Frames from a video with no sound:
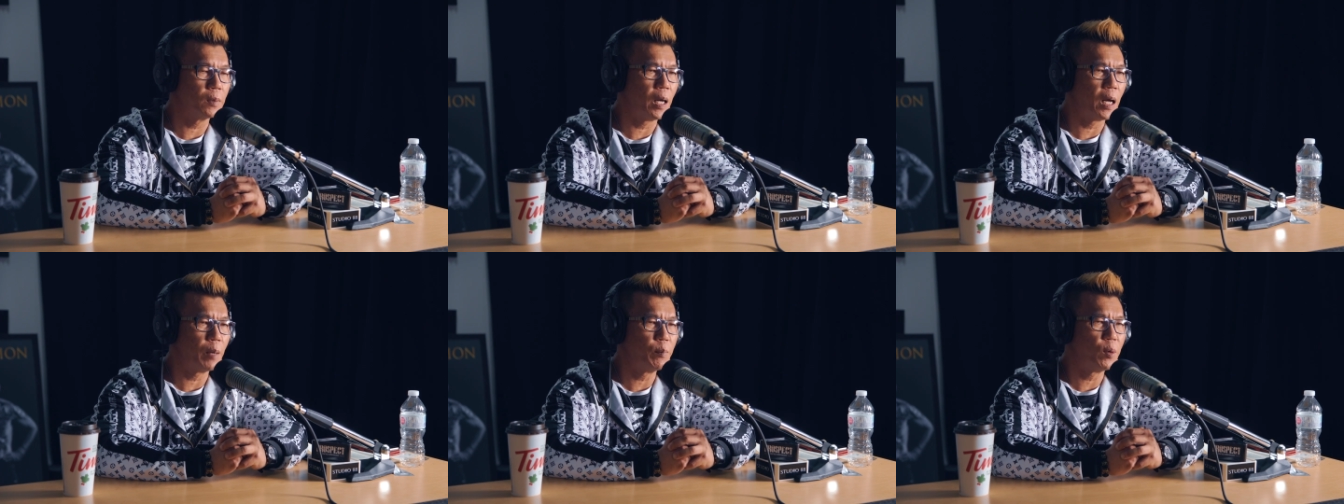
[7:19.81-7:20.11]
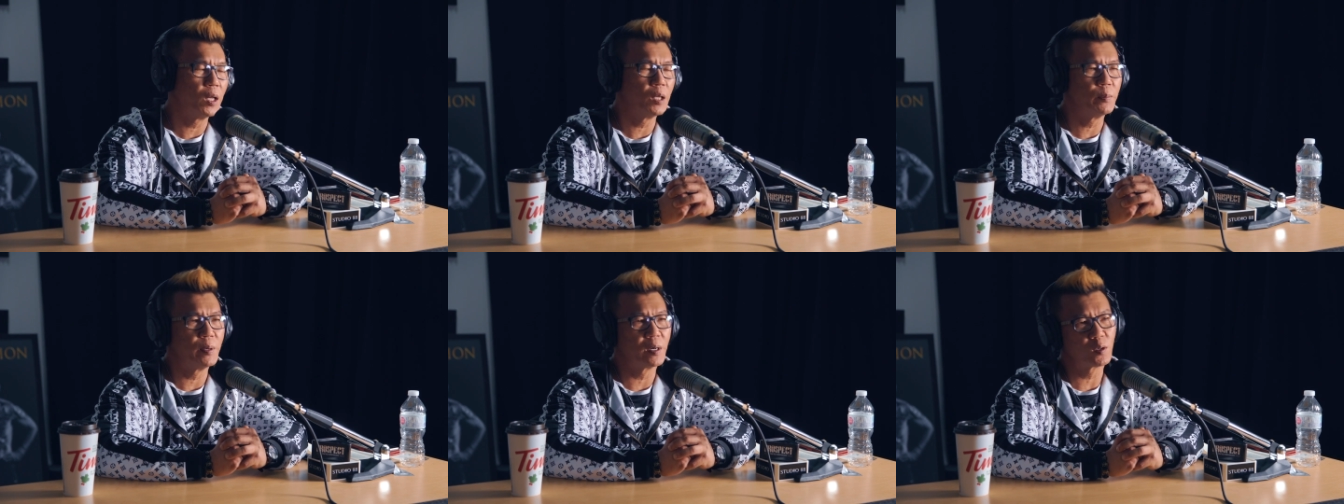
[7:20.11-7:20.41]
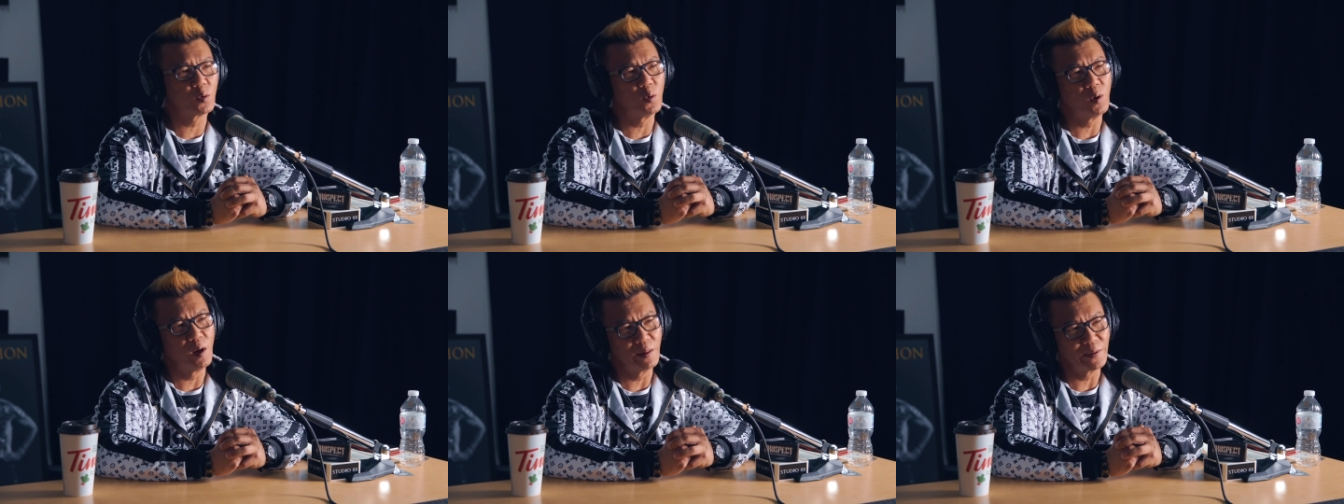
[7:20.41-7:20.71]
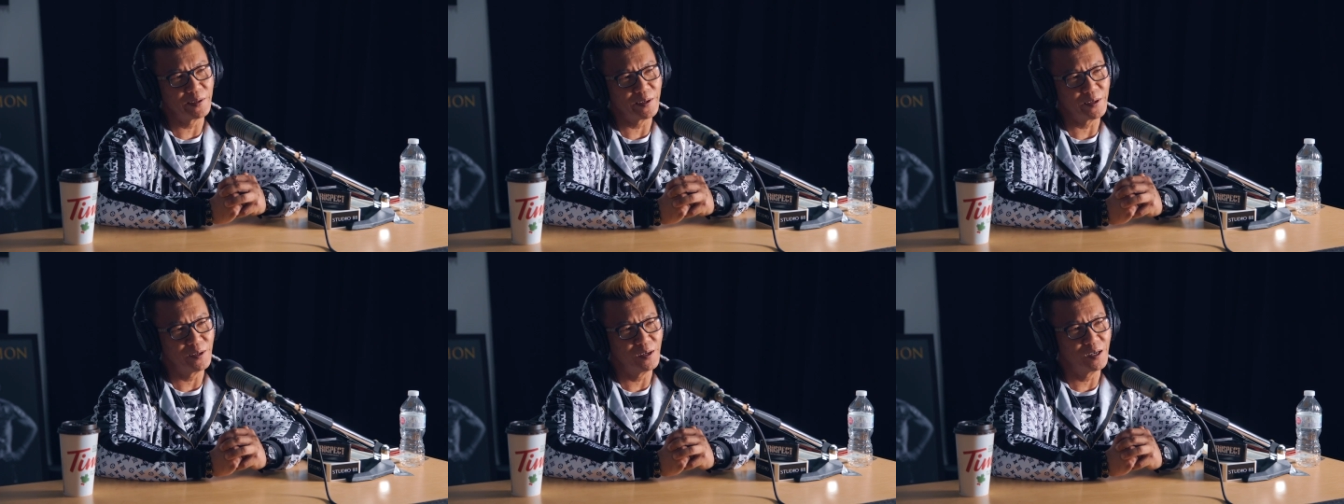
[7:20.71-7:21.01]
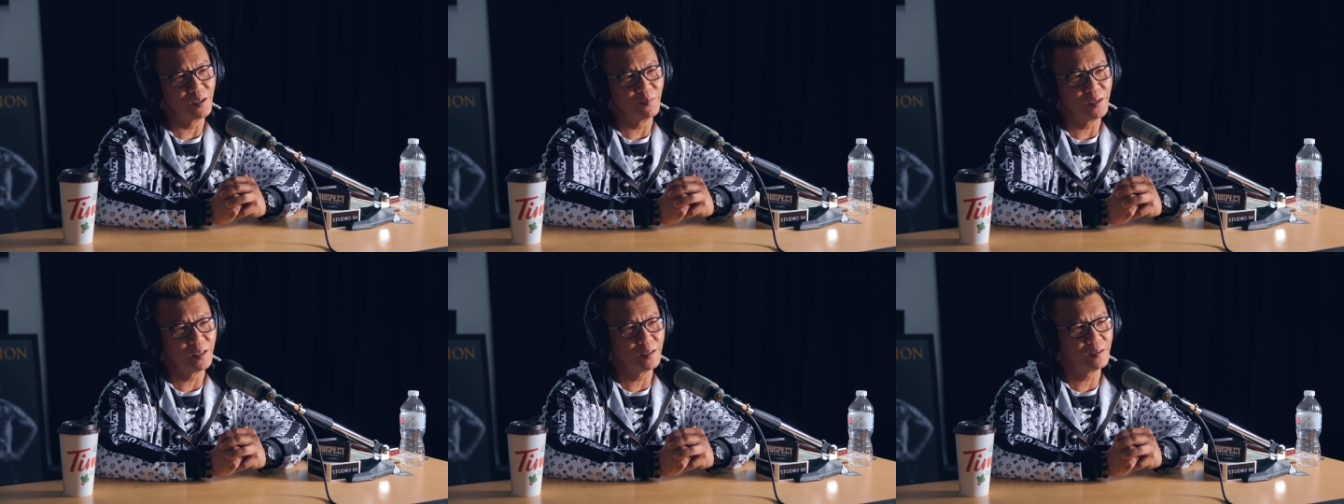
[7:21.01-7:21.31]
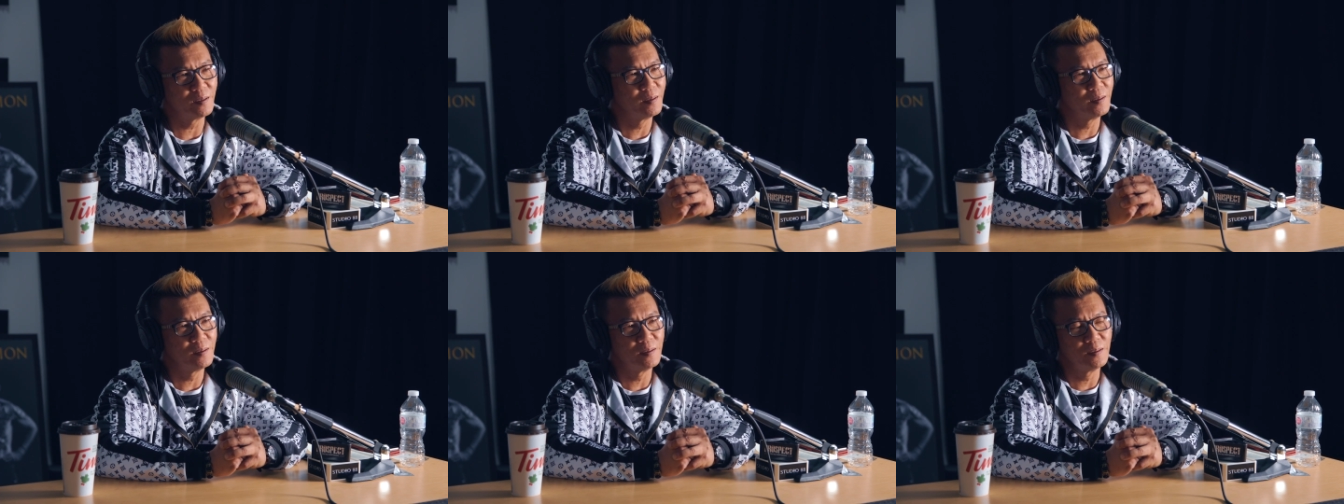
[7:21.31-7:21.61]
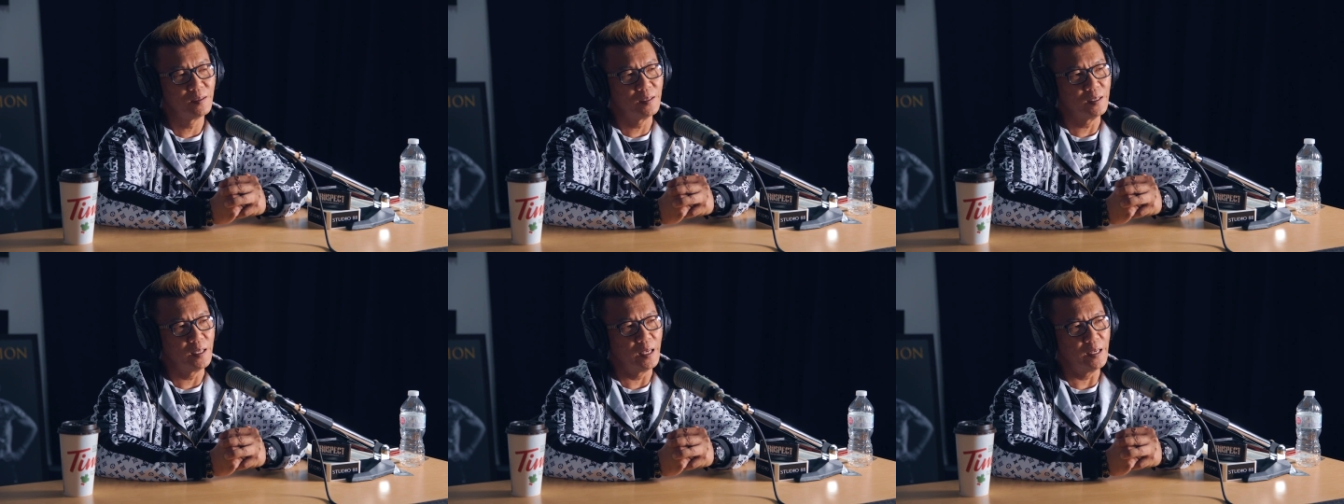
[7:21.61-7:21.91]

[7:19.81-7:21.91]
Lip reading: all about quality. You know what I mean?